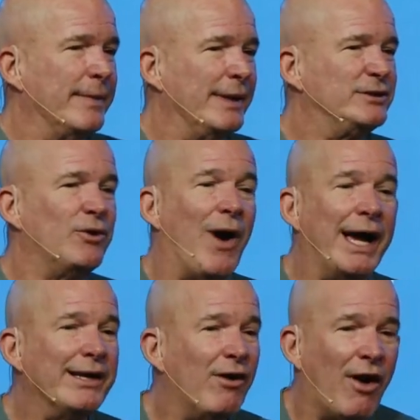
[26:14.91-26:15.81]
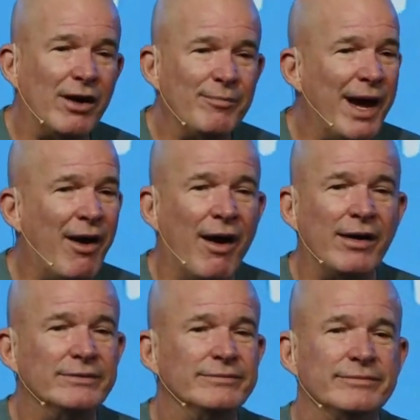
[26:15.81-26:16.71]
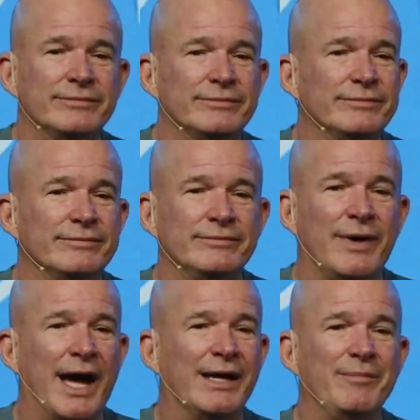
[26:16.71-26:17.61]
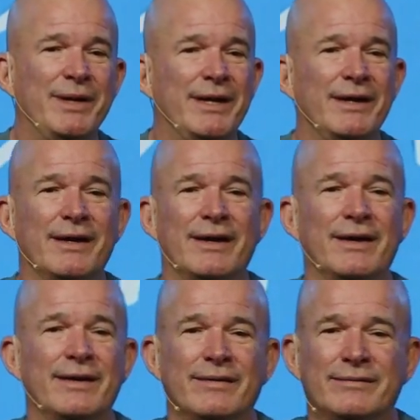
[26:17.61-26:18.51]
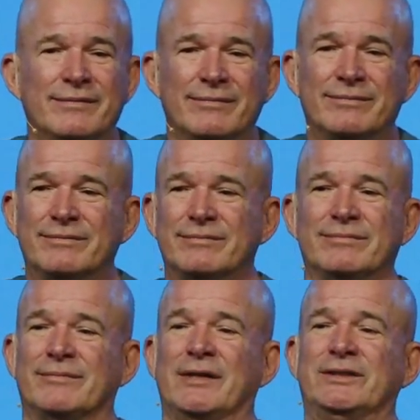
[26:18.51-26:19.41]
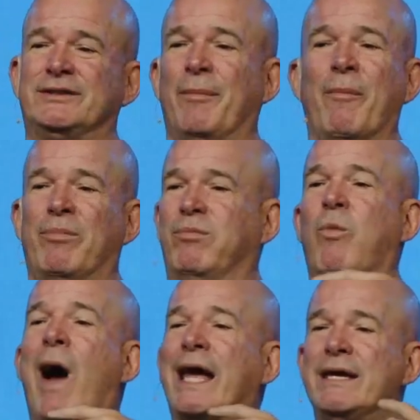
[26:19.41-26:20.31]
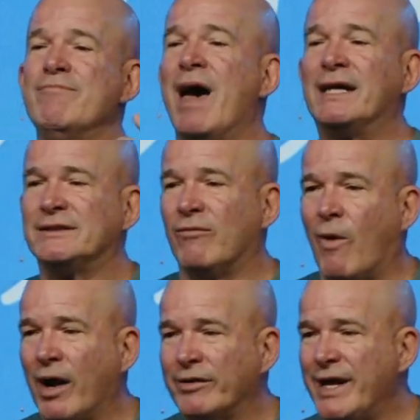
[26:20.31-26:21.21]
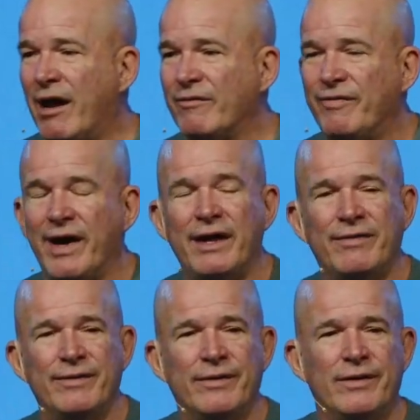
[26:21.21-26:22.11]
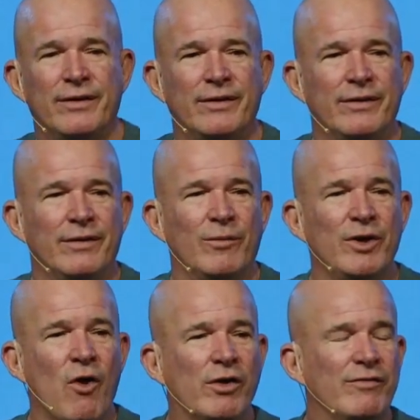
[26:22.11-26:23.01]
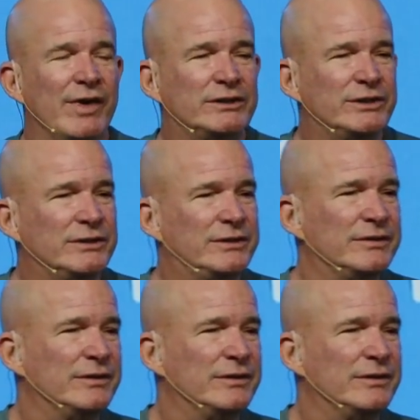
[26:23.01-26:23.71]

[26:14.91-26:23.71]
And so I can harden my heart. I can be just a wacky mess of watered down faith with no convictions.